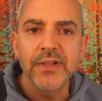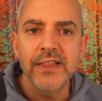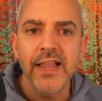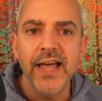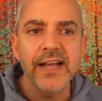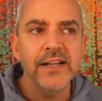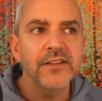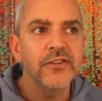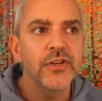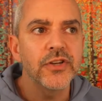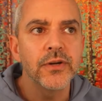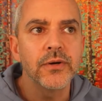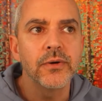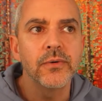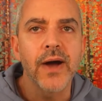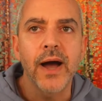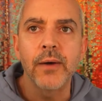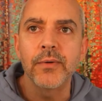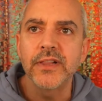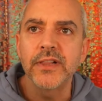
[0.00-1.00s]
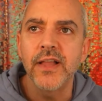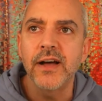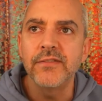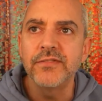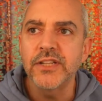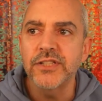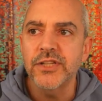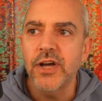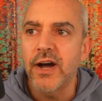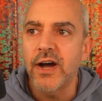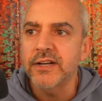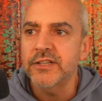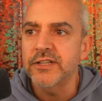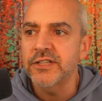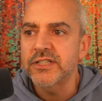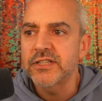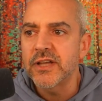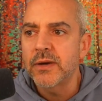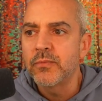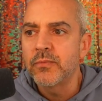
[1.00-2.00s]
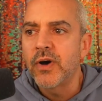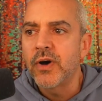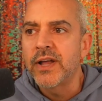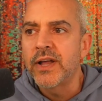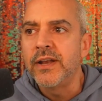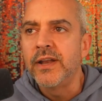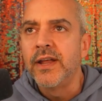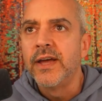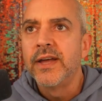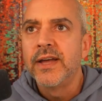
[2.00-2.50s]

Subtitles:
love to talk to someone